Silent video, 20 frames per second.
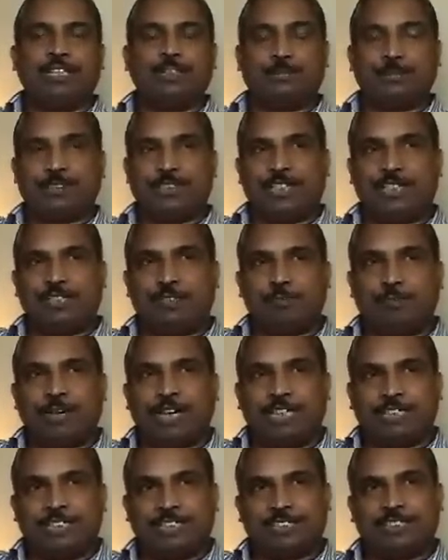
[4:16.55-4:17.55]
especially in the
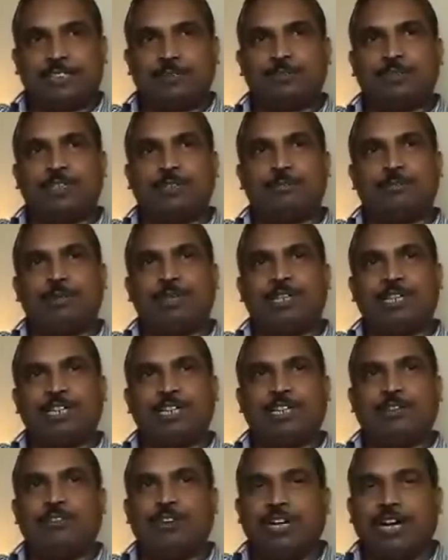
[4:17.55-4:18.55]
mind section of the
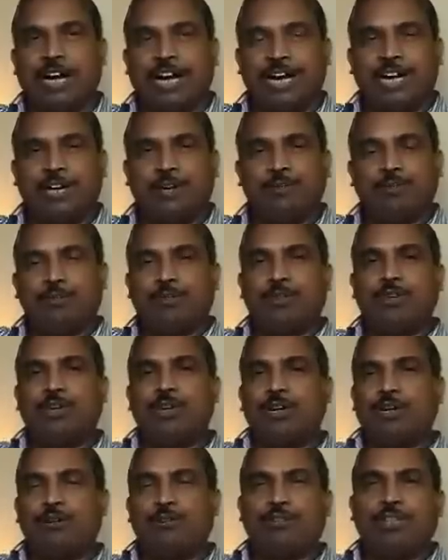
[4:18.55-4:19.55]
repertory, they will guide you
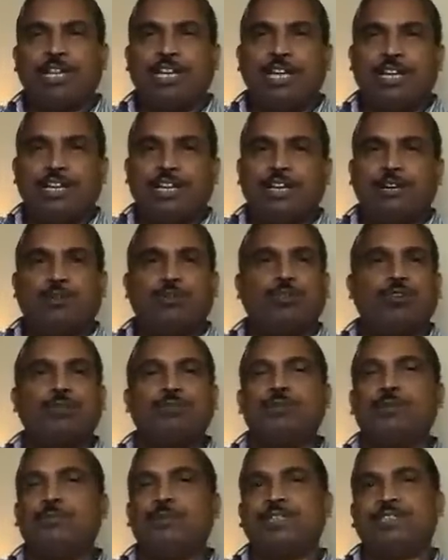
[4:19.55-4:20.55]
to the inner core
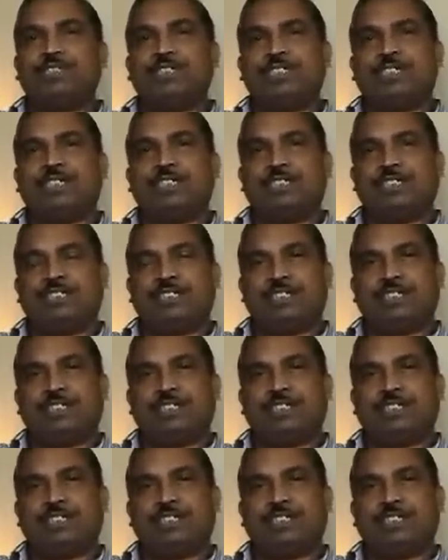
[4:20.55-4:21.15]
of the patient.